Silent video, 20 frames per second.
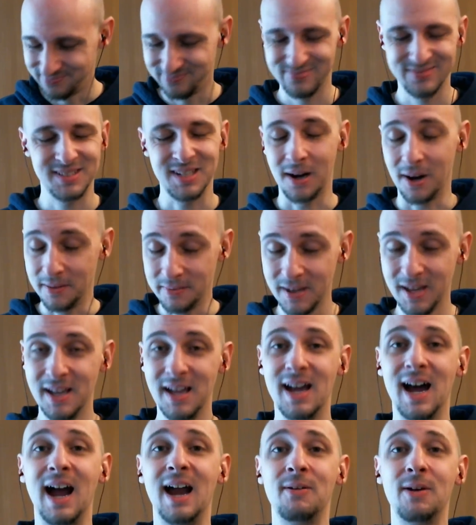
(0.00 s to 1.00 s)
Sorry,
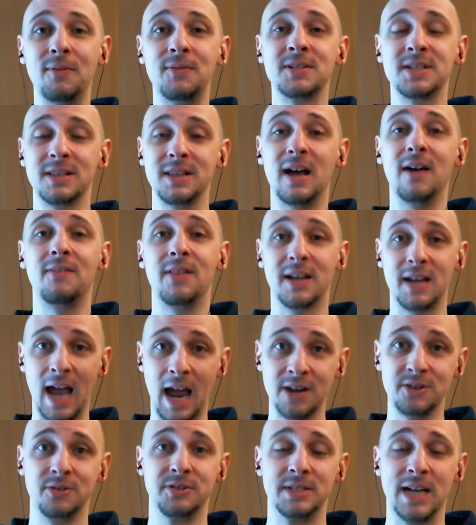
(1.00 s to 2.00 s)
I referenced a lot of like
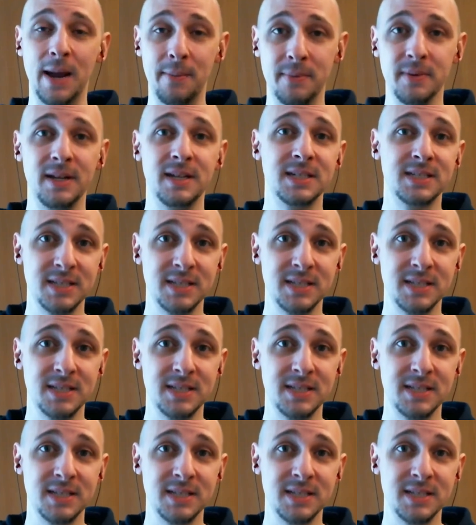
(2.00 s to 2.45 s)
actual Japanese